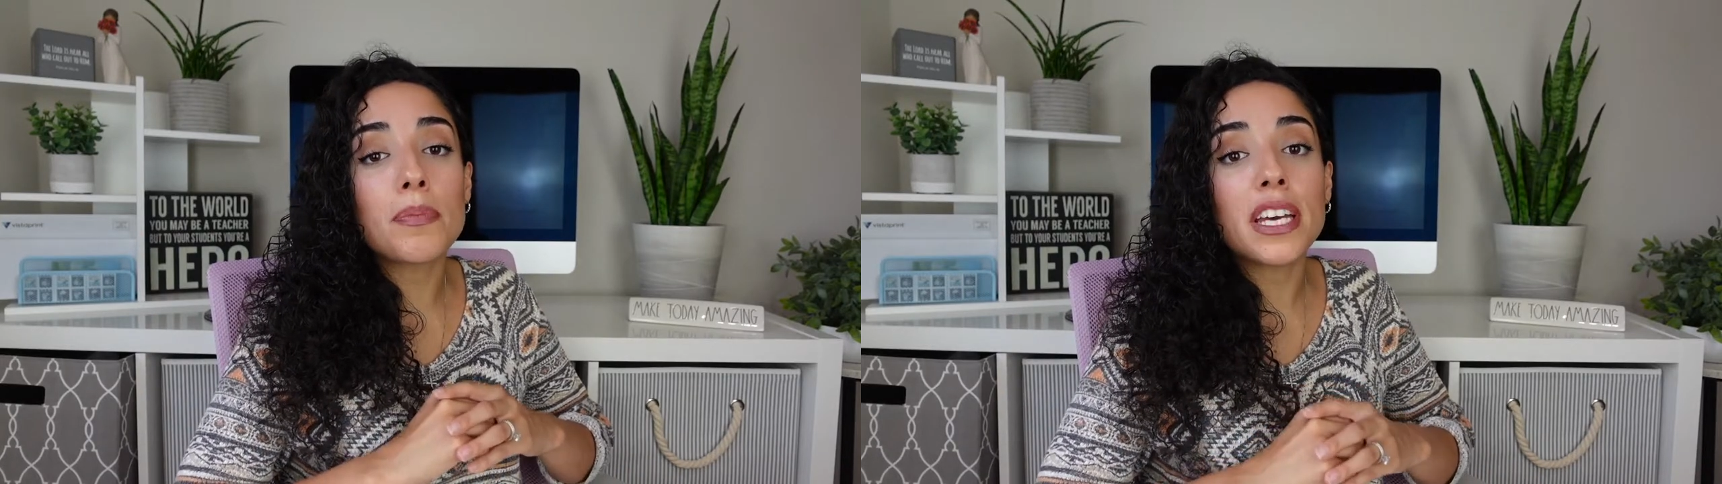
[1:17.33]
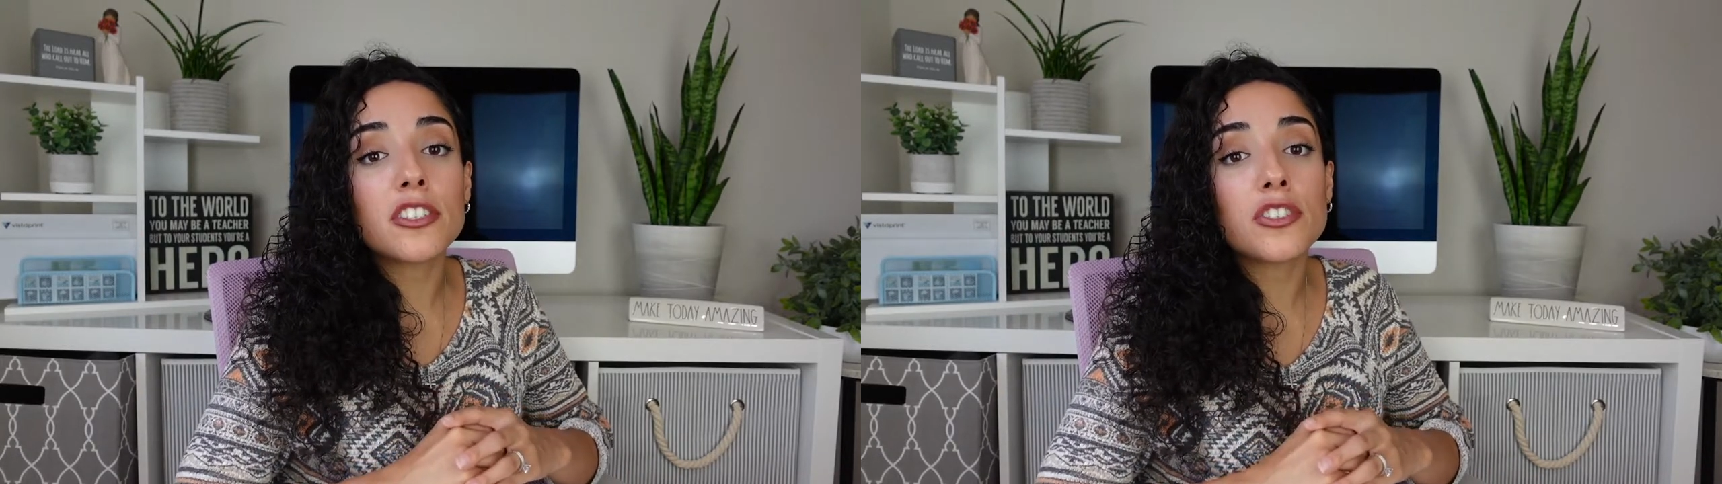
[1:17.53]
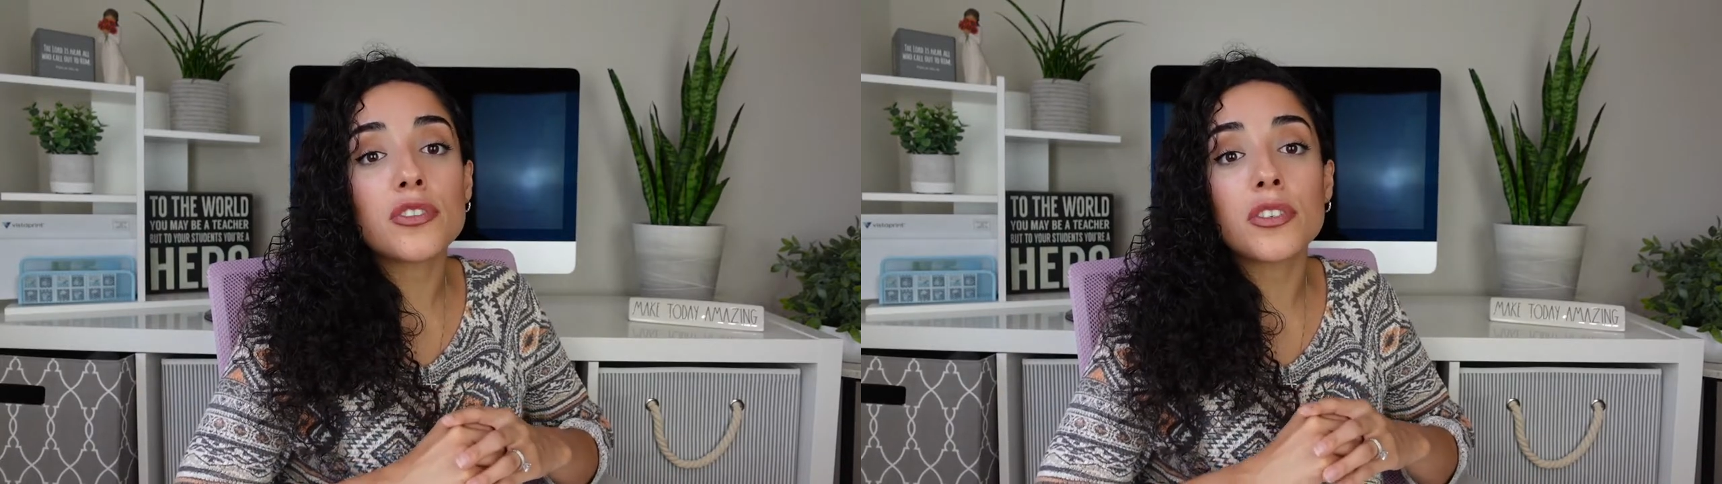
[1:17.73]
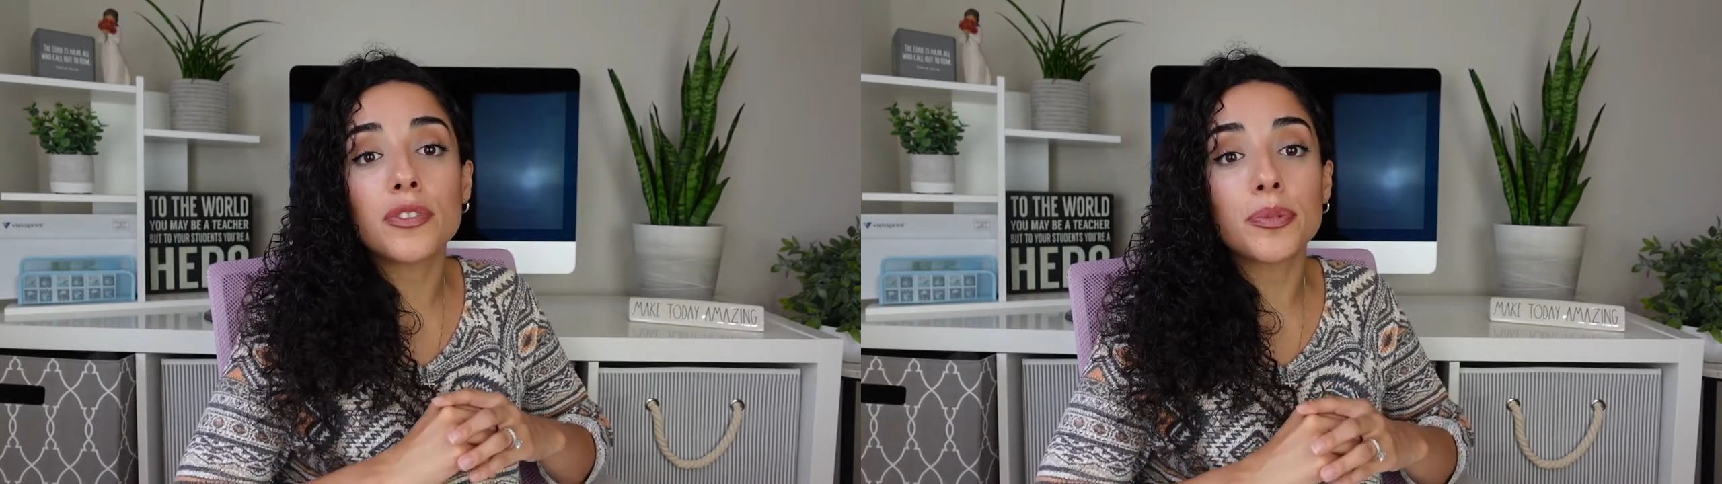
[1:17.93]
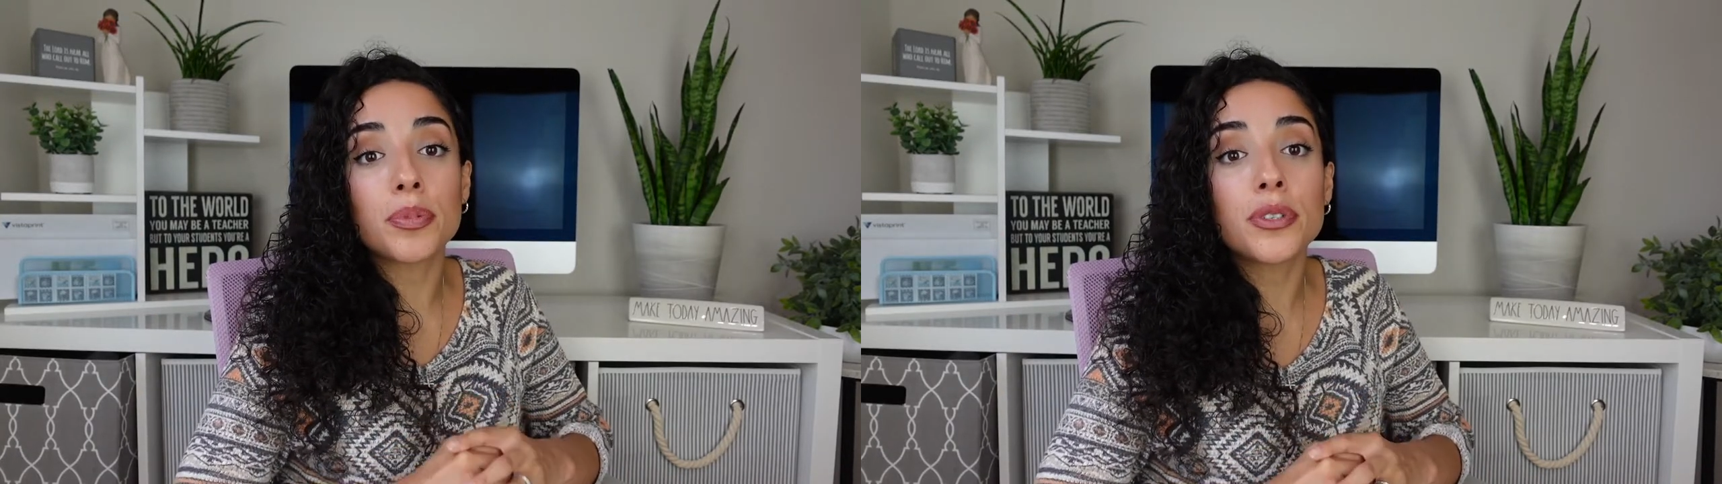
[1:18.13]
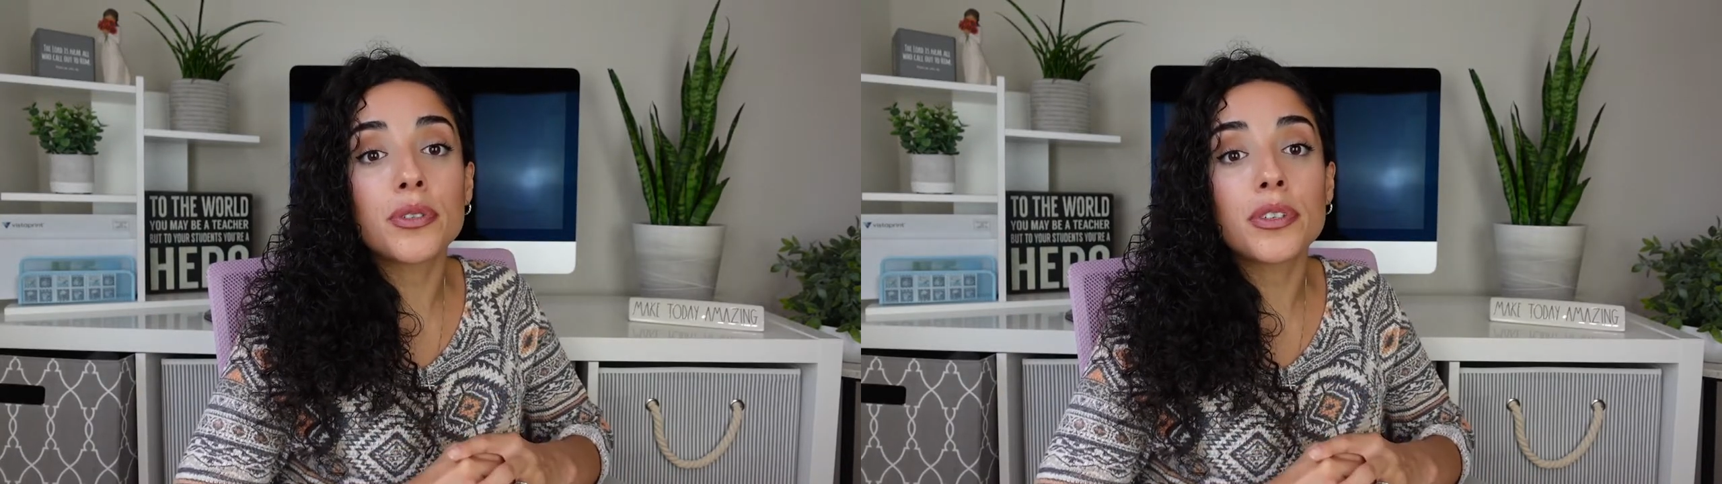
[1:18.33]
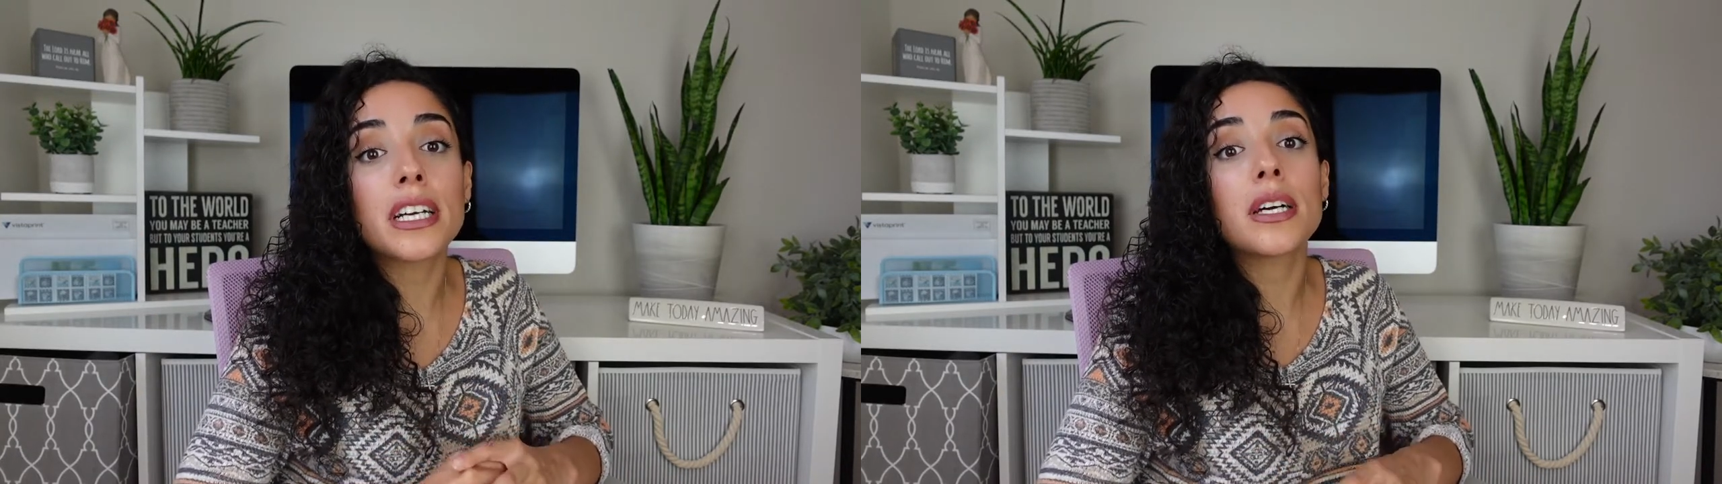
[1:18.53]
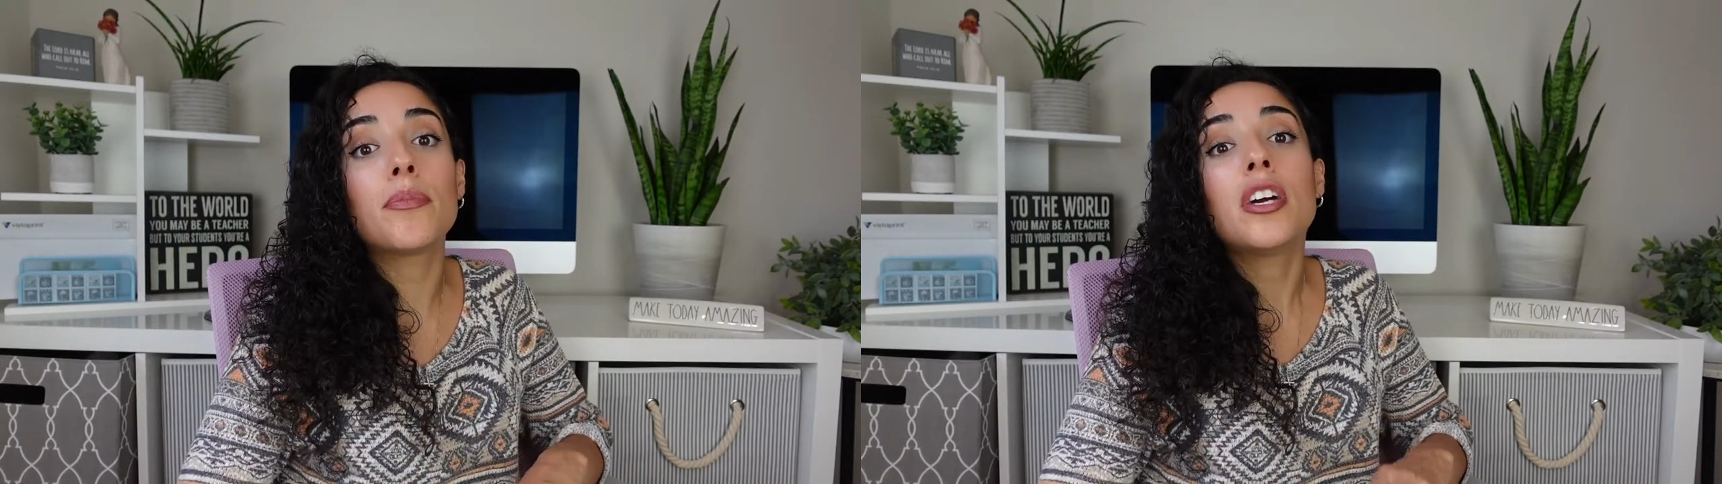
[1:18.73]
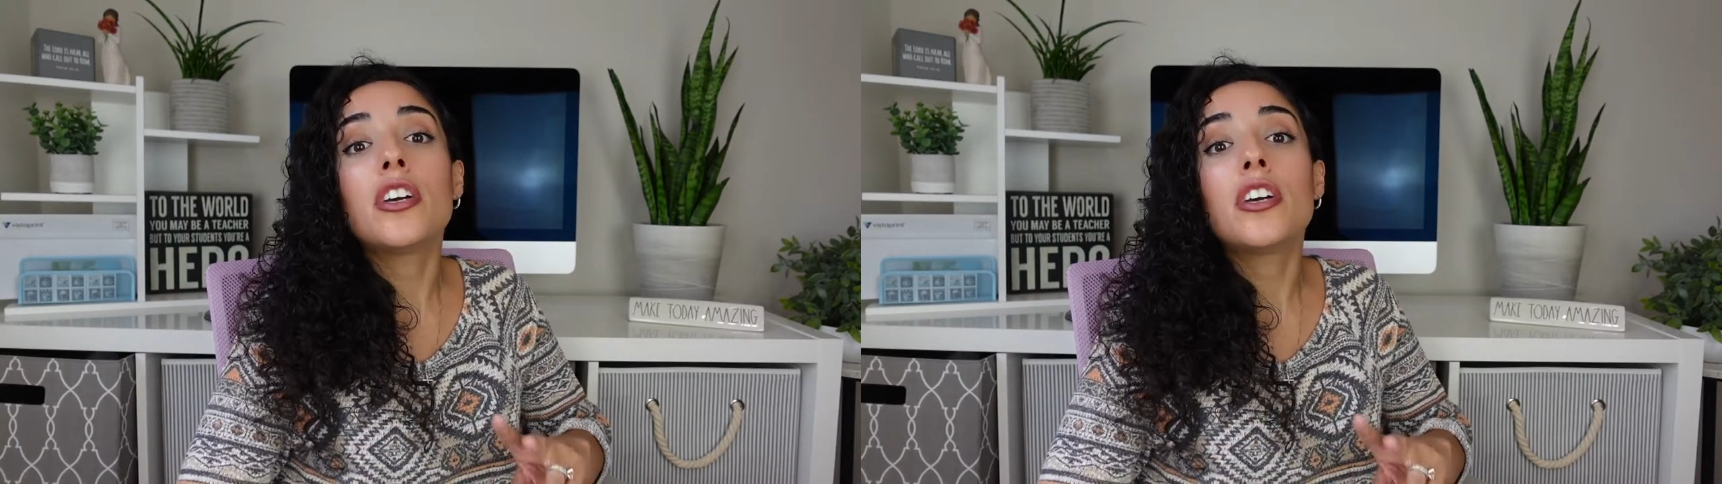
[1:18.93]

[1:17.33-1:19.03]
pictures of your program.